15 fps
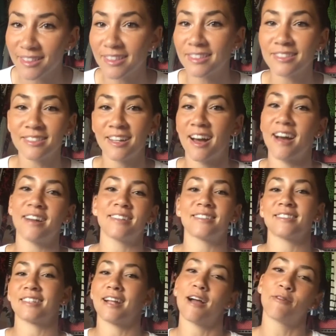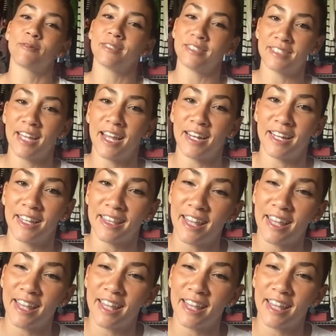these guys that I was dating,